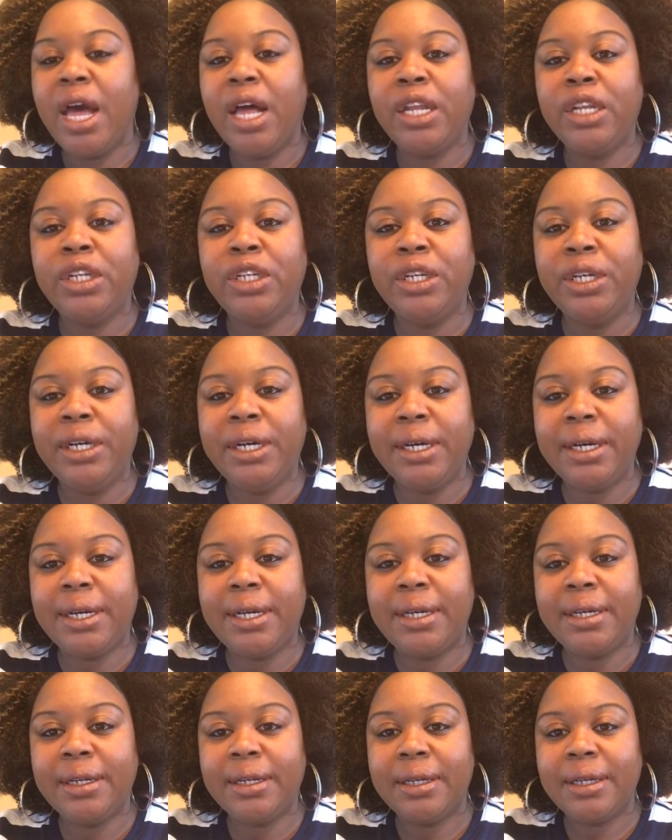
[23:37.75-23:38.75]

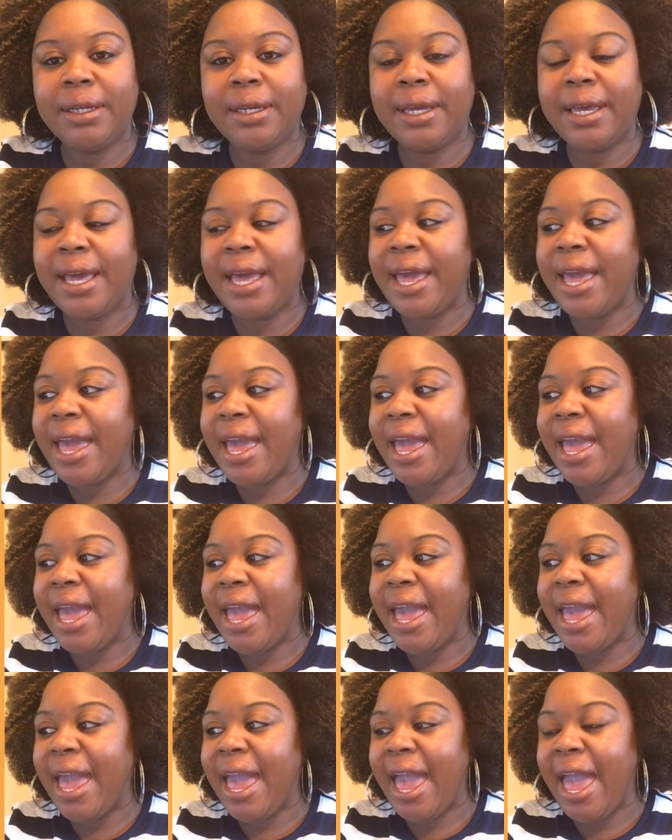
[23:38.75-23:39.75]
Look
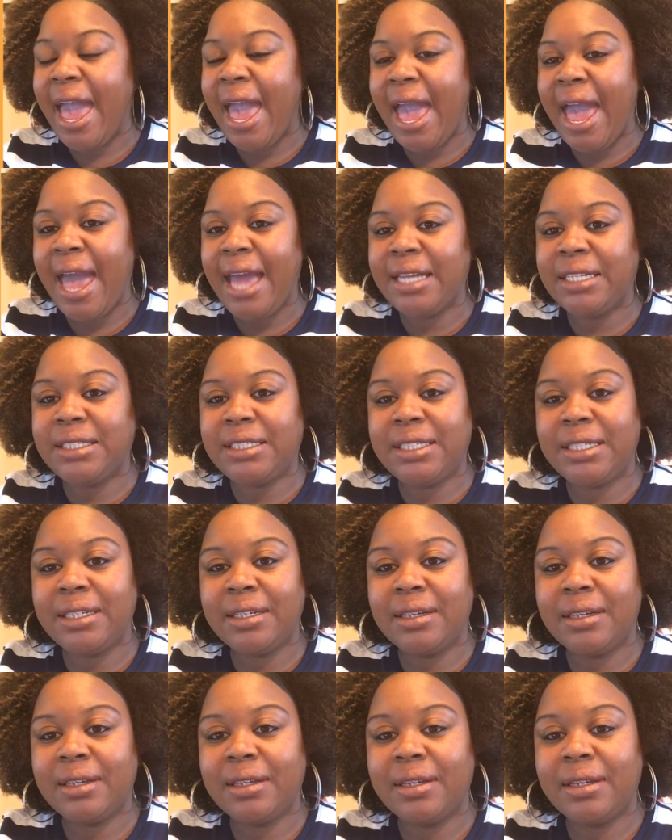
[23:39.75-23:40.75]
at
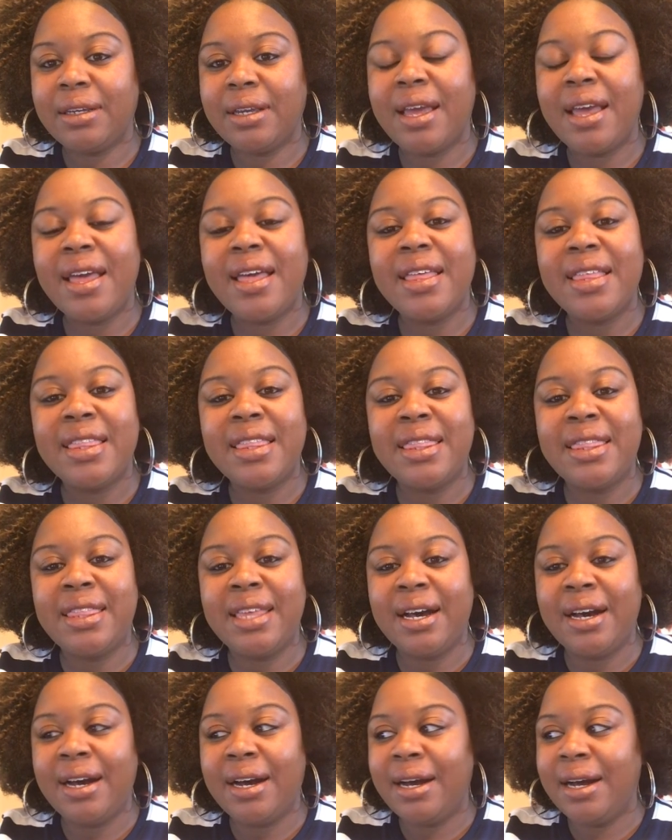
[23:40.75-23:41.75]

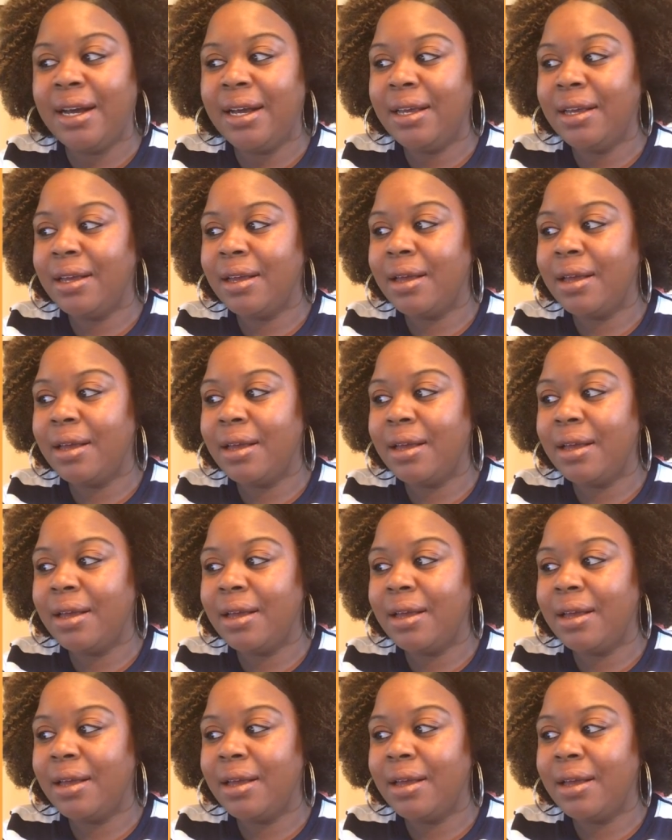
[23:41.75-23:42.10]
the